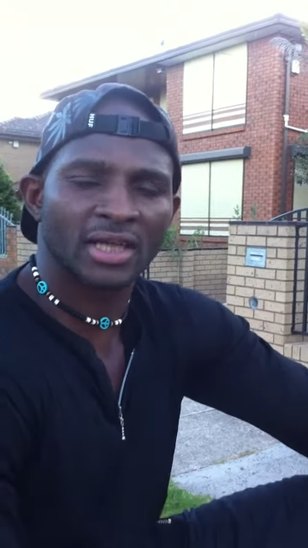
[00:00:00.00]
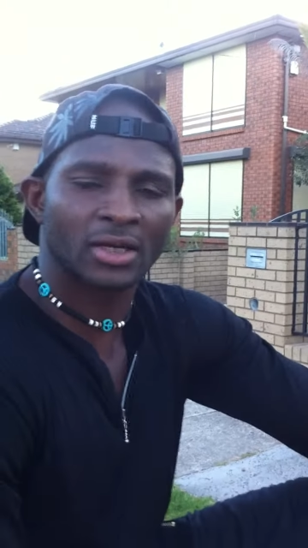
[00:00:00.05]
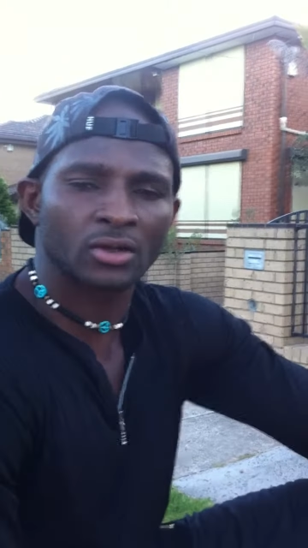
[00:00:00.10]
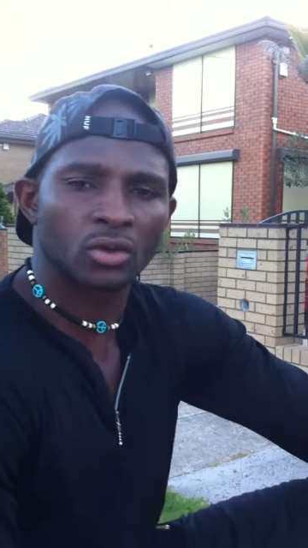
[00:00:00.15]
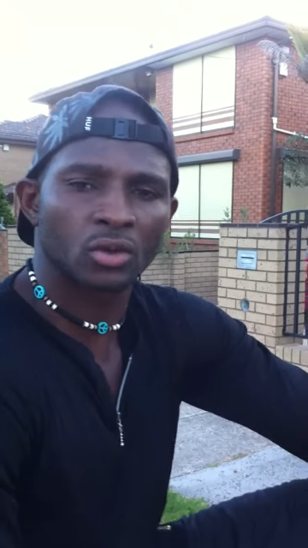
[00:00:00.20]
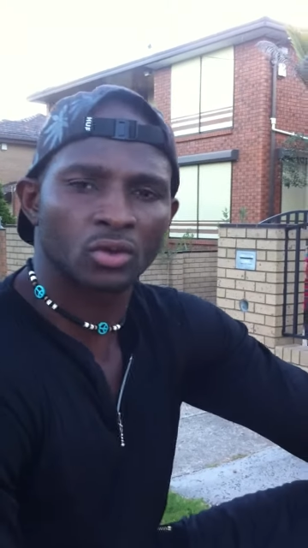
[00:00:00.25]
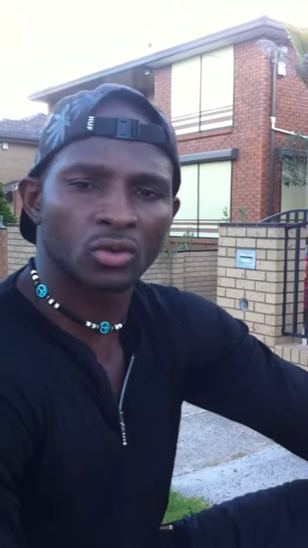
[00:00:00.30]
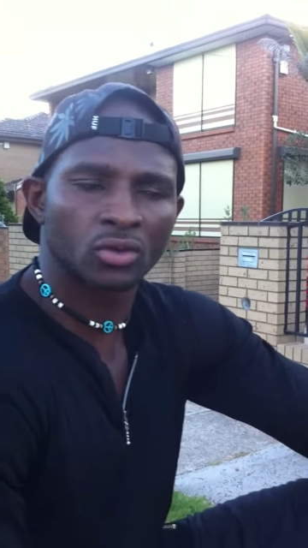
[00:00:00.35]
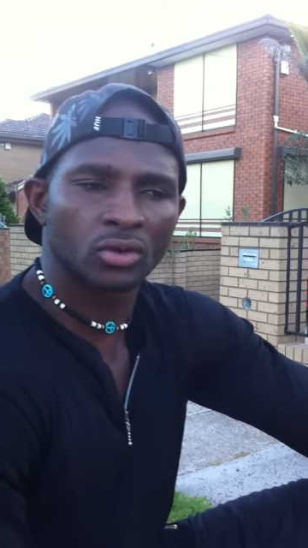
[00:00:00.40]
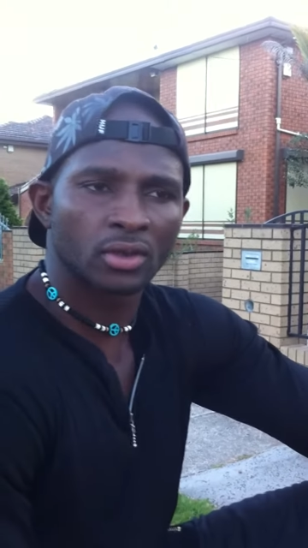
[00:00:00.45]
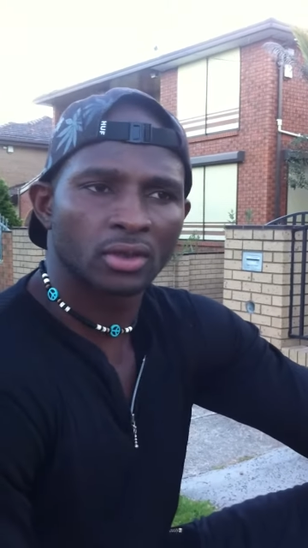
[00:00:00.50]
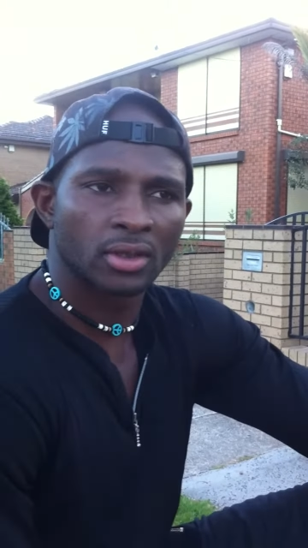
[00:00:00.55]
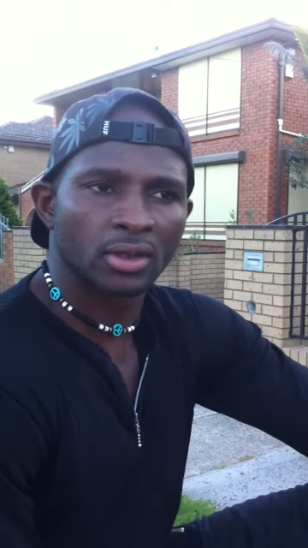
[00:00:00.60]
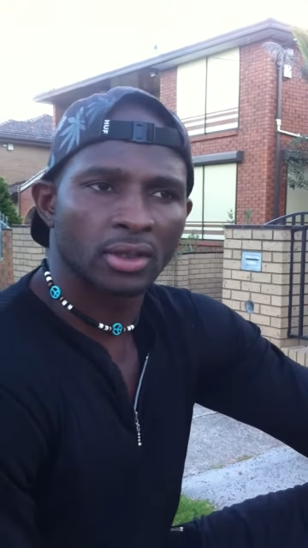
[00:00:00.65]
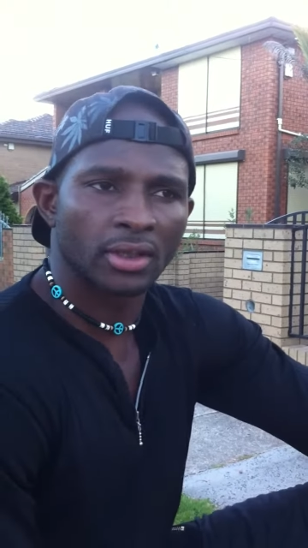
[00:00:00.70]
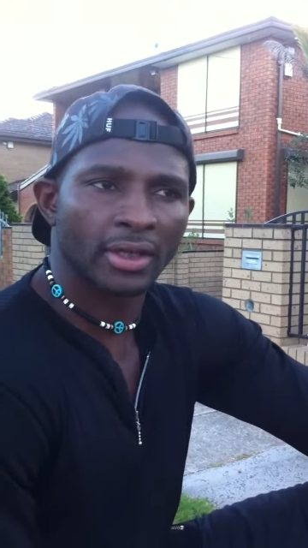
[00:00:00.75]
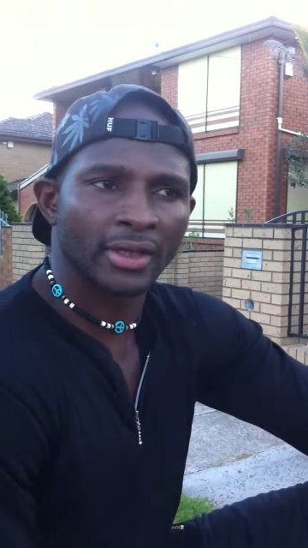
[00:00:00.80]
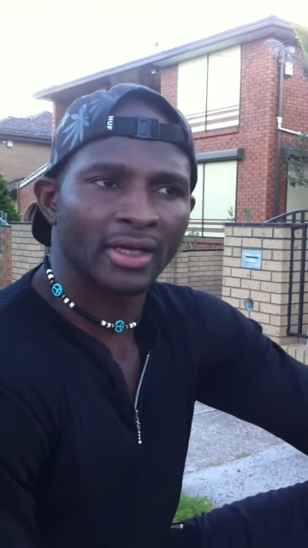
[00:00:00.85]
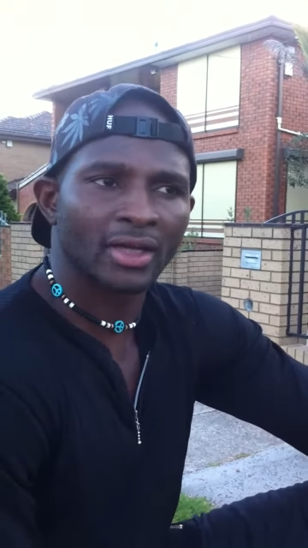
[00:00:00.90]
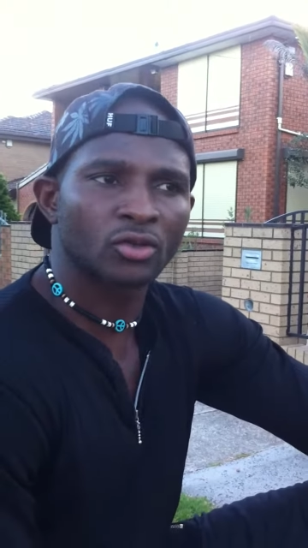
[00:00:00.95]
title,
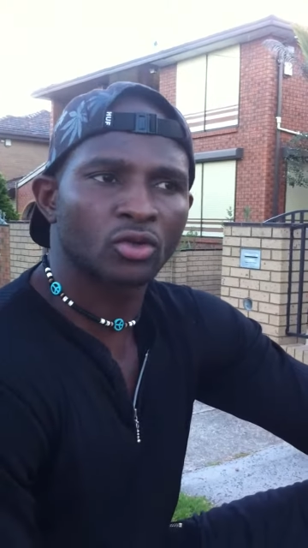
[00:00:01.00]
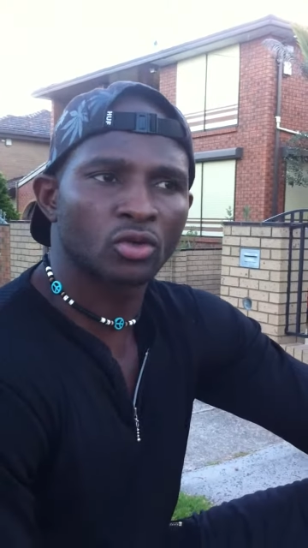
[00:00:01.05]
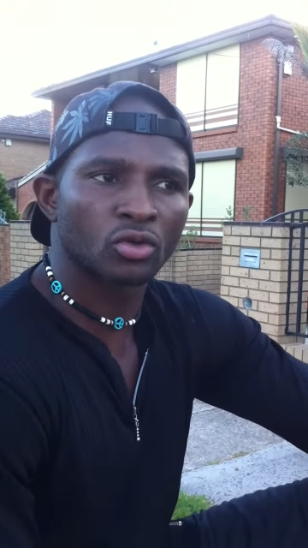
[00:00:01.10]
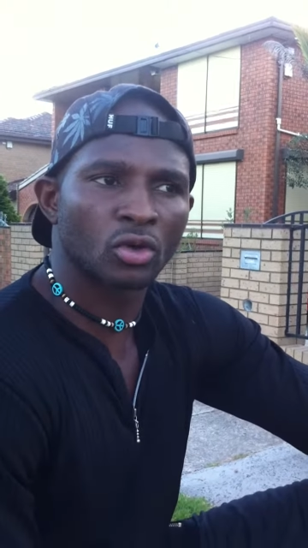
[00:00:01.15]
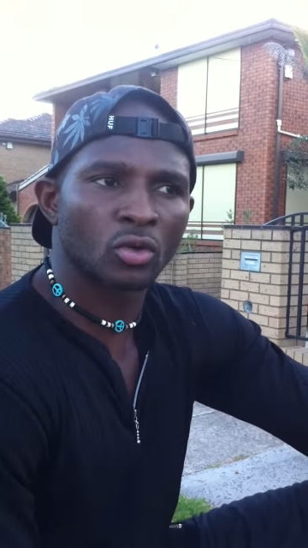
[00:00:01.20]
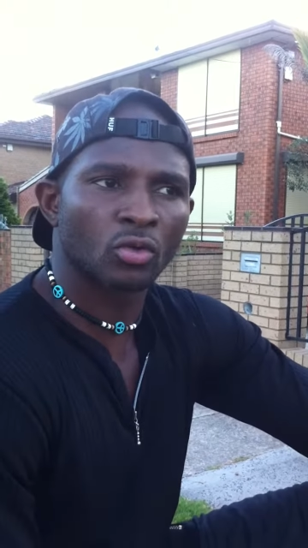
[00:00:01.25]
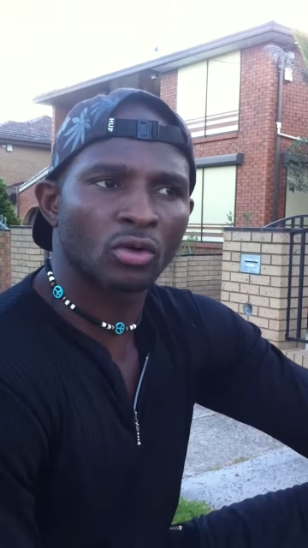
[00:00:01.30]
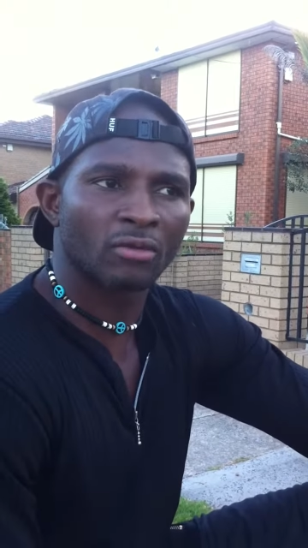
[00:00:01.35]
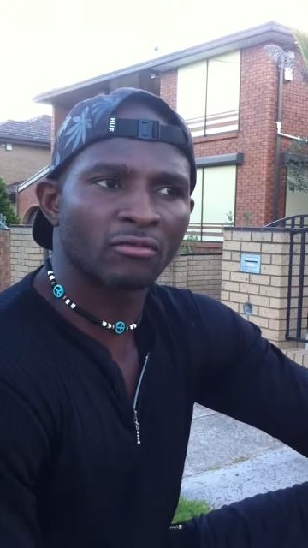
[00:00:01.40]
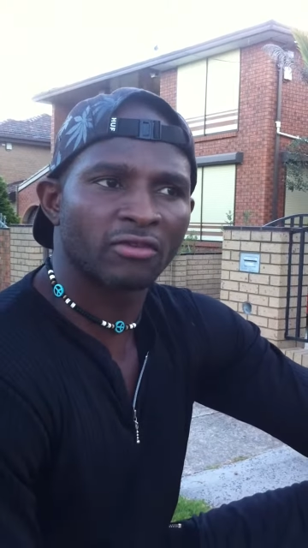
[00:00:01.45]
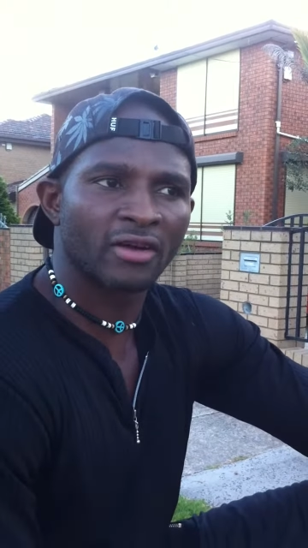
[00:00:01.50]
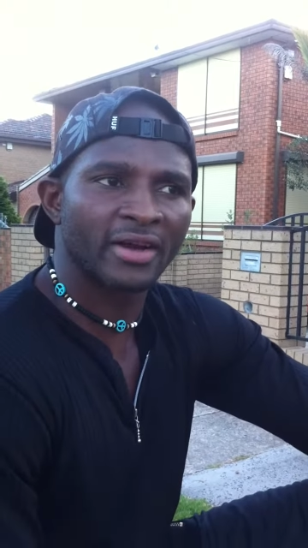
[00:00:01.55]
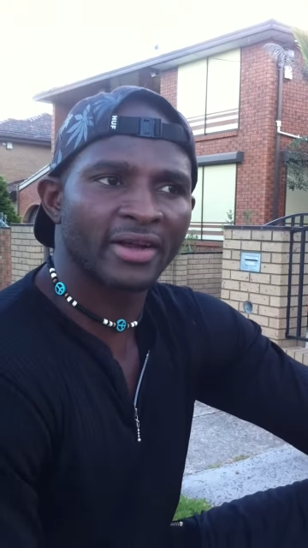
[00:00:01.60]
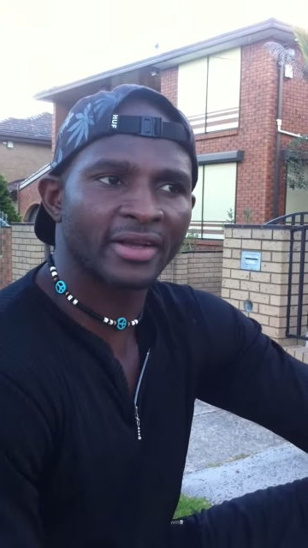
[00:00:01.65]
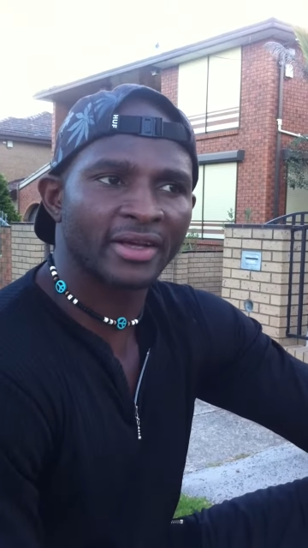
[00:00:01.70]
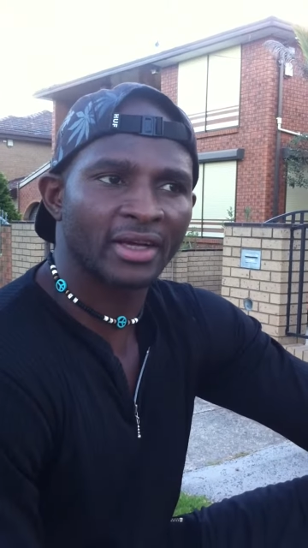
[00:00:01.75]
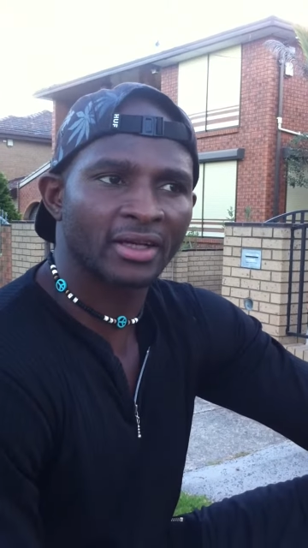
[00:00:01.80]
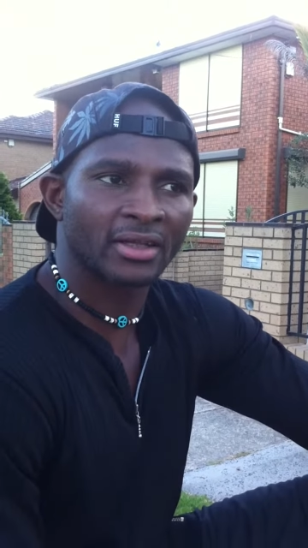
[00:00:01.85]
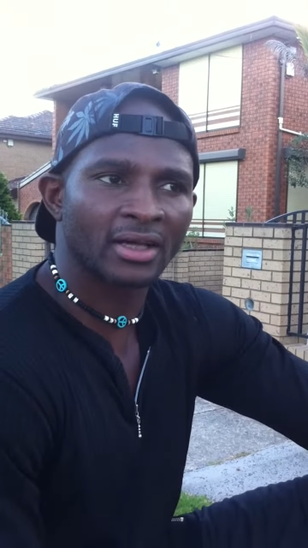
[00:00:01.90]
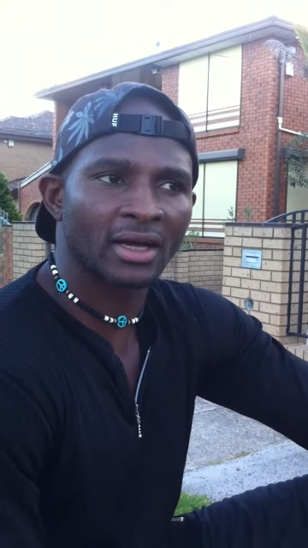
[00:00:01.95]
and I don't know who I'm
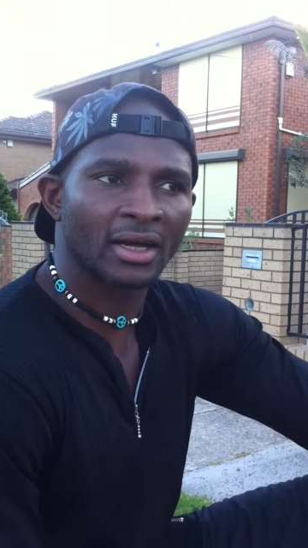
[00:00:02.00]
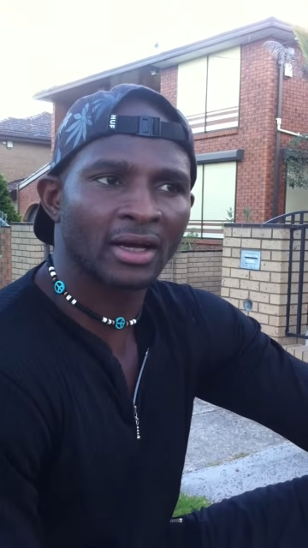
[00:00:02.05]
fighting yet.